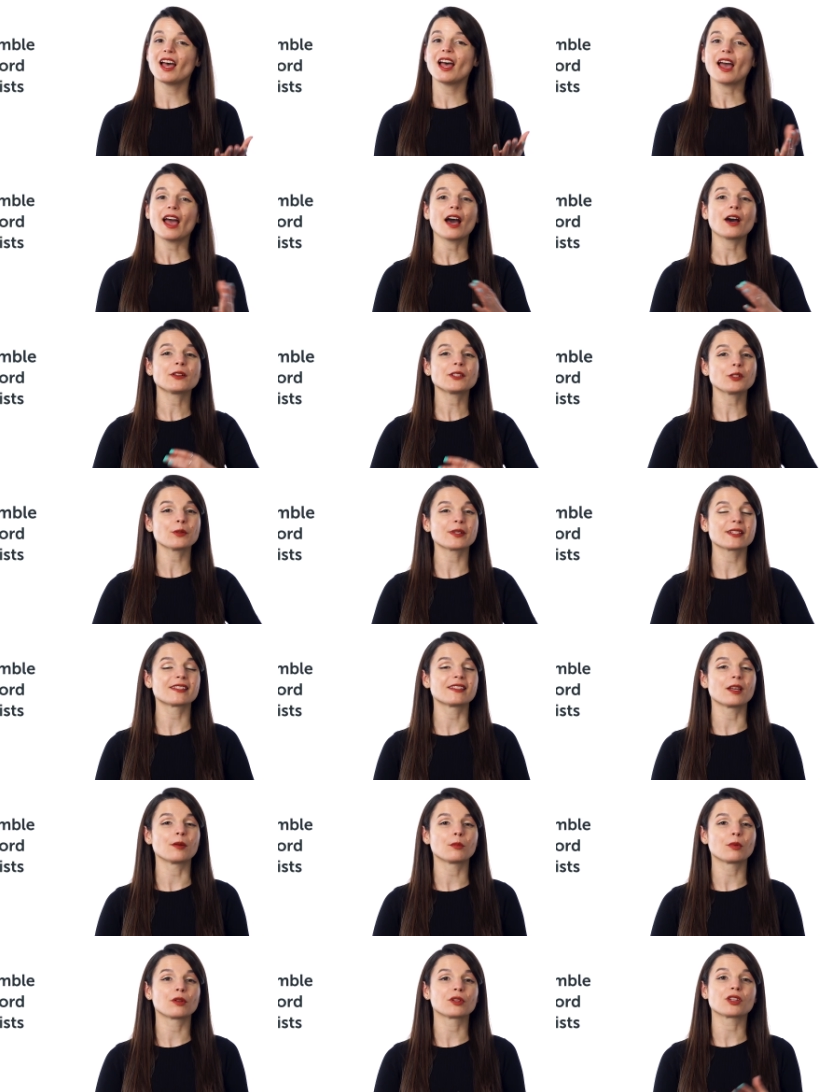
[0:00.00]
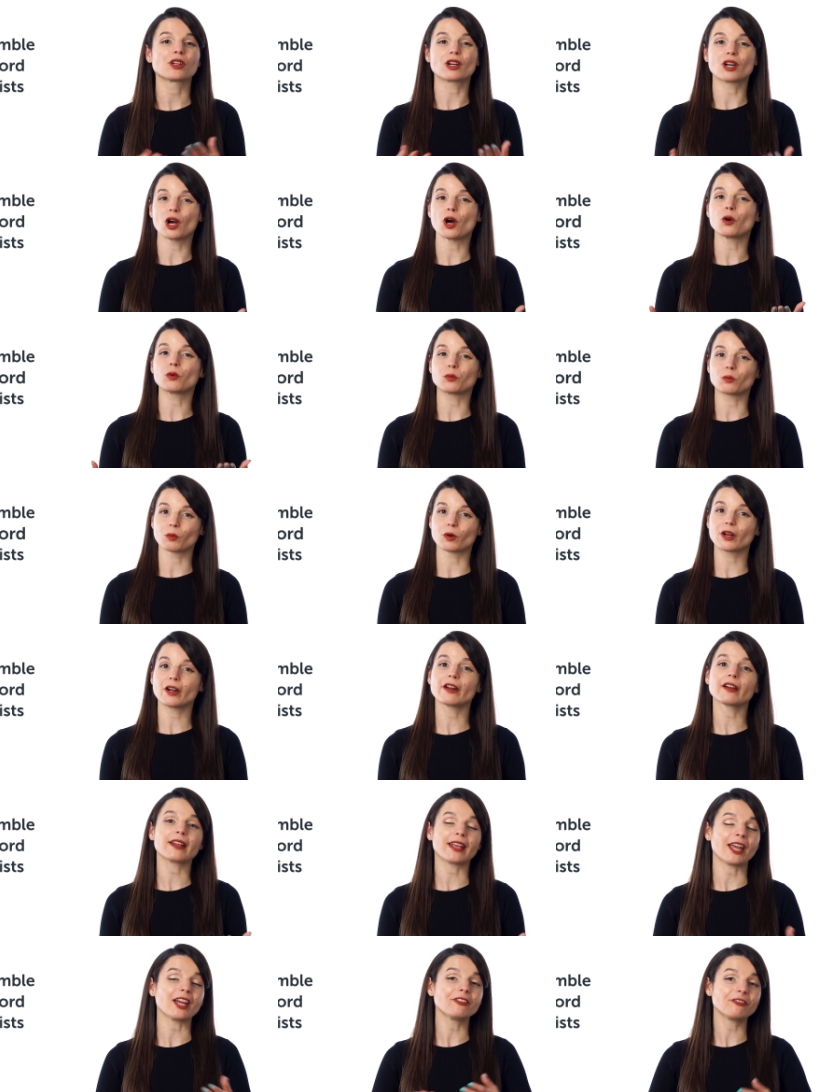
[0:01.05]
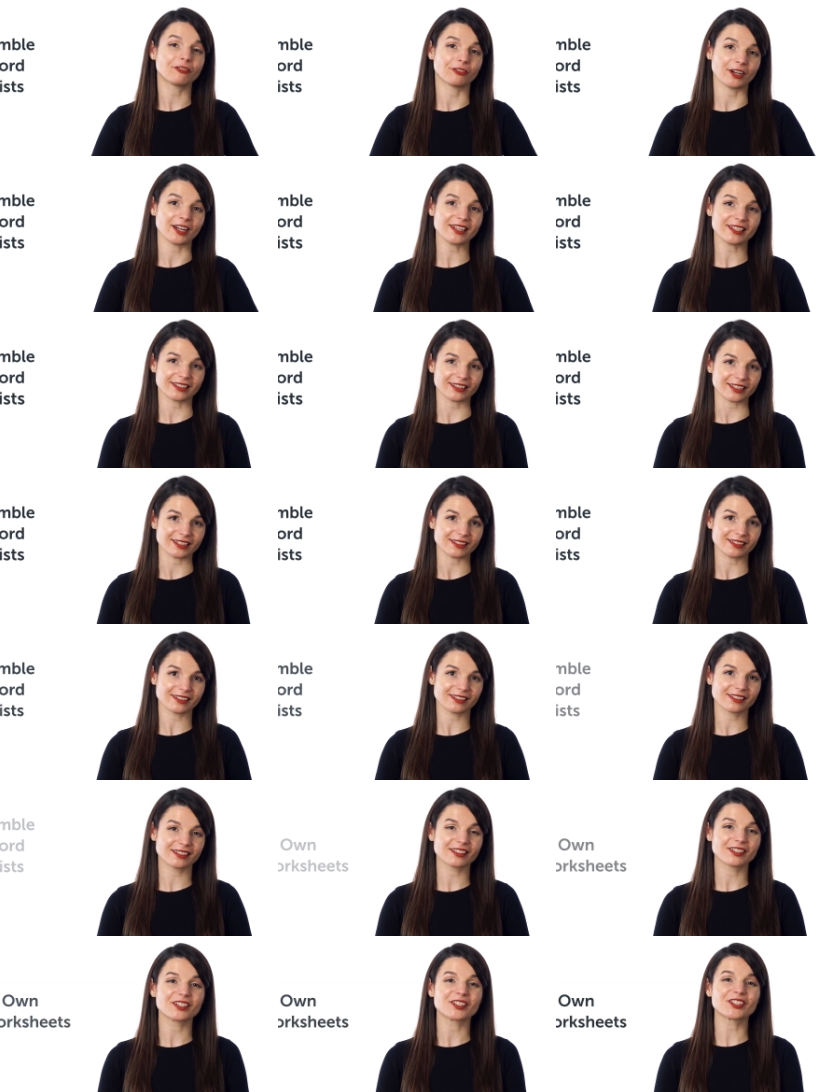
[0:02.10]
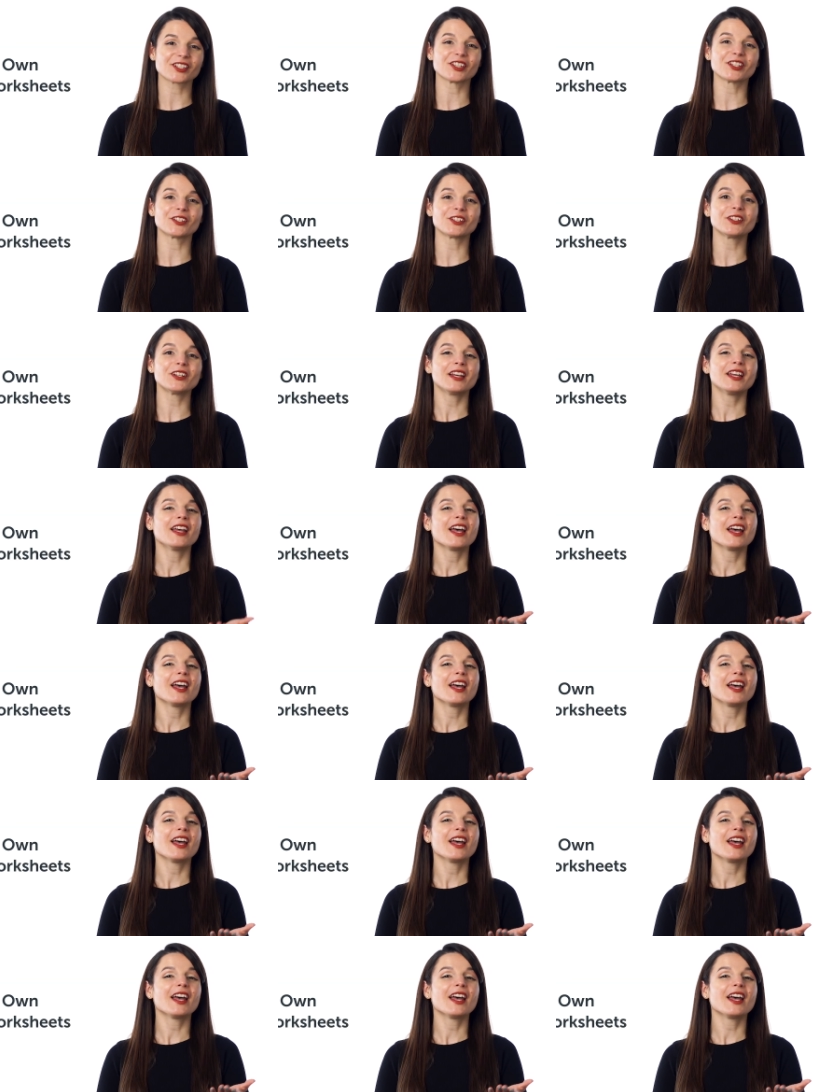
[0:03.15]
How to assemble your own word and phrase lists, 2.